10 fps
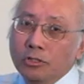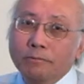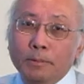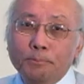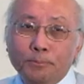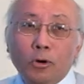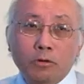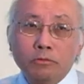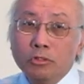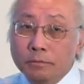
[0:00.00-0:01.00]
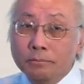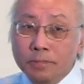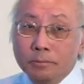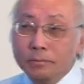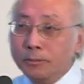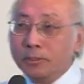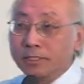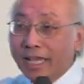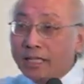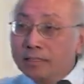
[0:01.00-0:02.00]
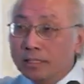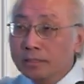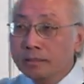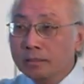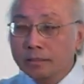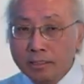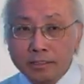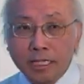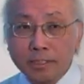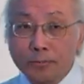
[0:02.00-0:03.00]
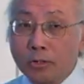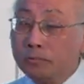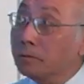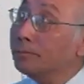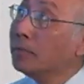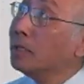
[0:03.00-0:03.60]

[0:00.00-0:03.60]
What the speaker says: you have a ballroom and people are dancing inside the ballroom,